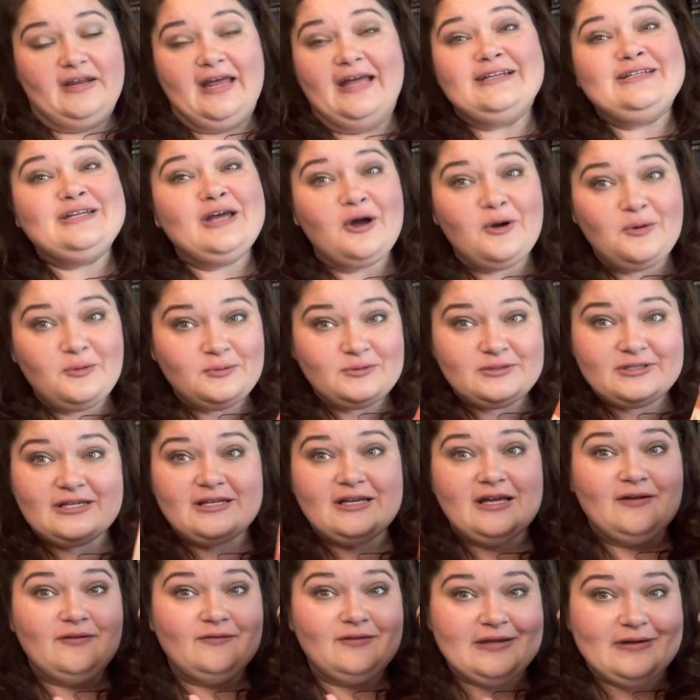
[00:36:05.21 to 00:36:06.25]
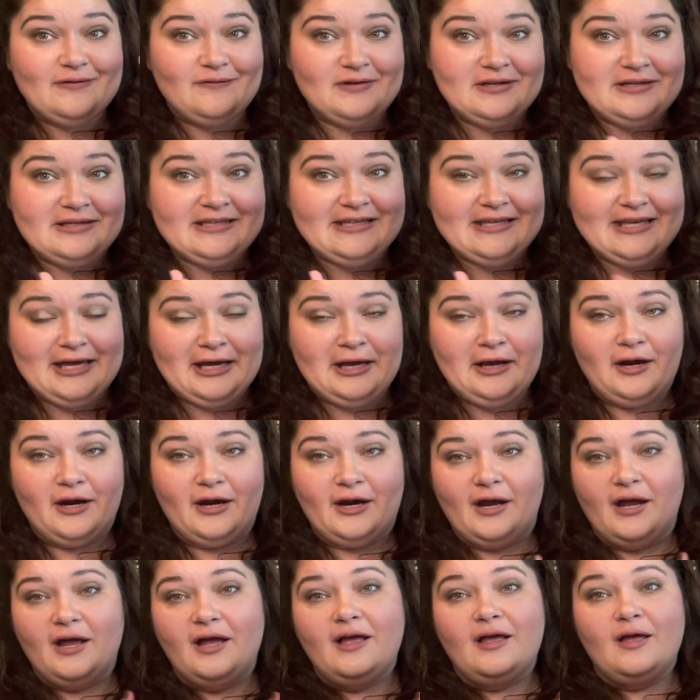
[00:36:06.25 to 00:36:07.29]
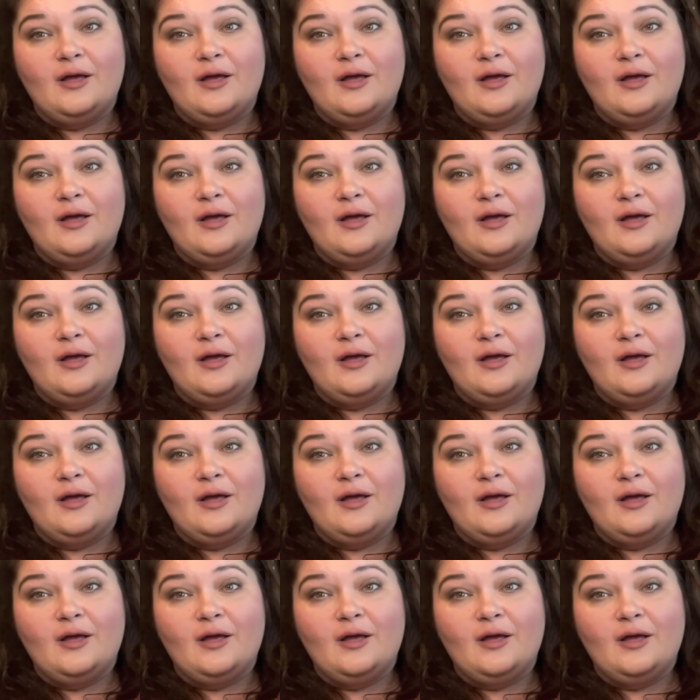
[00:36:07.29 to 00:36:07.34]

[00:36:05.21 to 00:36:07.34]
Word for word: I don't even care.